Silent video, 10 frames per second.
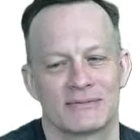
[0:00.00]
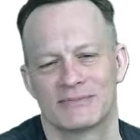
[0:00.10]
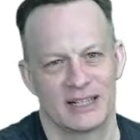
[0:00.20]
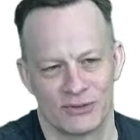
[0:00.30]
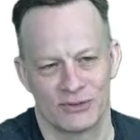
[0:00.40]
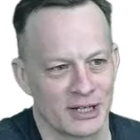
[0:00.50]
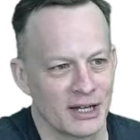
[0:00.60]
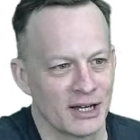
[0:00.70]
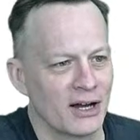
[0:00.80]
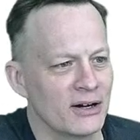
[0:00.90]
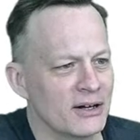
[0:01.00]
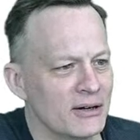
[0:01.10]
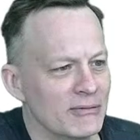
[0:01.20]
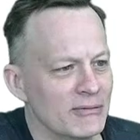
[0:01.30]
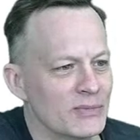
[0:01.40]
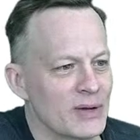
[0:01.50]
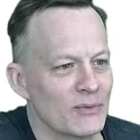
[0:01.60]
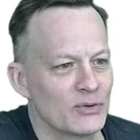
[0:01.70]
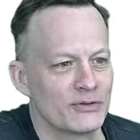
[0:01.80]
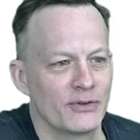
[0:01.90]
Not really. Emma
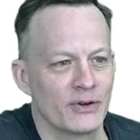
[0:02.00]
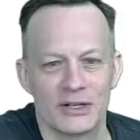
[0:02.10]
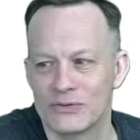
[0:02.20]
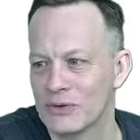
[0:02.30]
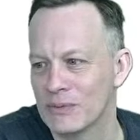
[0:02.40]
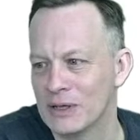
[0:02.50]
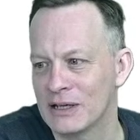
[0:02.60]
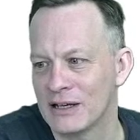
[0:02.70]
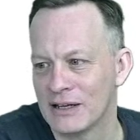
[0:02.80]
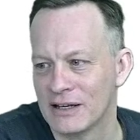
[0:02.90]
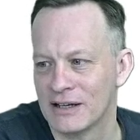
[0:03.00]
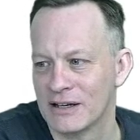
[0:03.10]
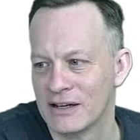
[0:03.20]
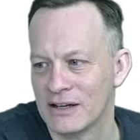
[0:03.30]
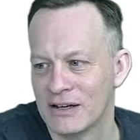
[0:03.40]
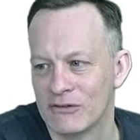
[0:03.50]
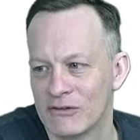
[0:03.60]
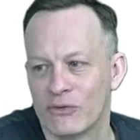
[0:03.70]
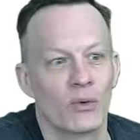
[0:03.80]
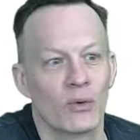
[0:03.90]
was furious with me
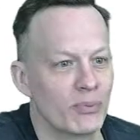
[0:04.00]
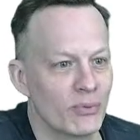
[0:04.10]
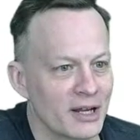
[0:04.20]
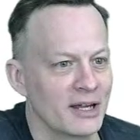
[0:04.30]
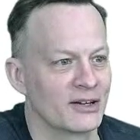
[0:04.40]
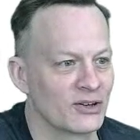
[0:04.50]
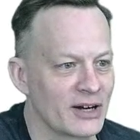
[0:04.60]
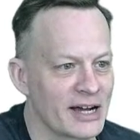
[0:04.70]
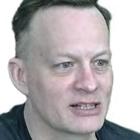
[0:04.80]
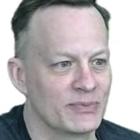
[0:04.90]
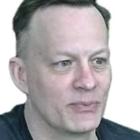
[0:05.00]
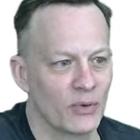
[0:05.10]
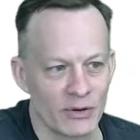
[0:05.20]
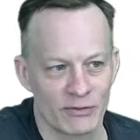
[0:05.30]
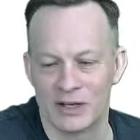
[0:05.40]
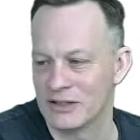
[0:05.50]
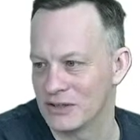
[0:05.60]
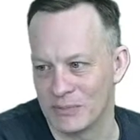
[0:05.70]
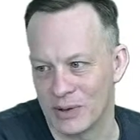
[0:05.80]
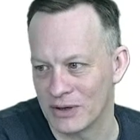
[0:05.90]
for bringing her ex-boyfriend to
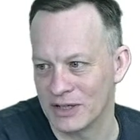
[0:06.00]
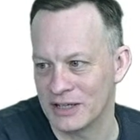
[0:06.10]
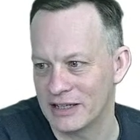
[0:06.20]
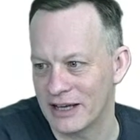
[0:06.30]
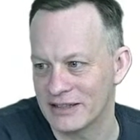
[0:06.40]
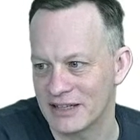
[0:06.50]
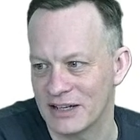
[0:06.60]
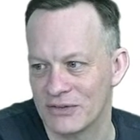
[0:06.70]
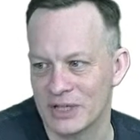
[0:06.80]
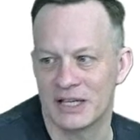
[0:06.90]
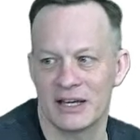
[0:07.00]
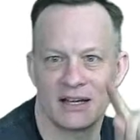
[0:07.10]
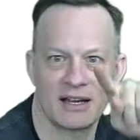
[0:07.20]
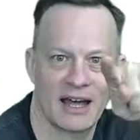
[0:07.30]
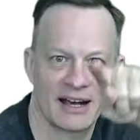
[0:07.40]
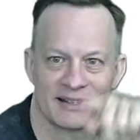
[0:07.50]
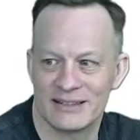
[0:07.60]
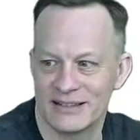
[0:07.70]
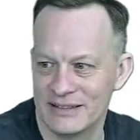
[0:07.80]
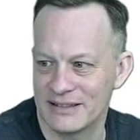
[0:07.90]
the party. Yes, Enrique,
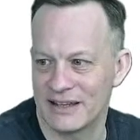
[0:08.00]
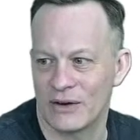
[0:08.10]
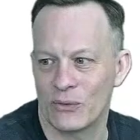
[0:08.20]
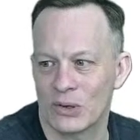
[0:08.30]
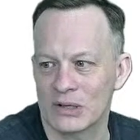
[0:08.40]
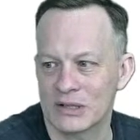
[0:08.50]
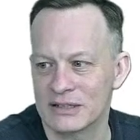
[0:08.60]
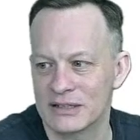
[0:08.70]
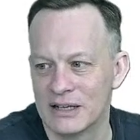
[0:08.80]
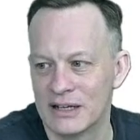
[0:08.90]
excellent. That works.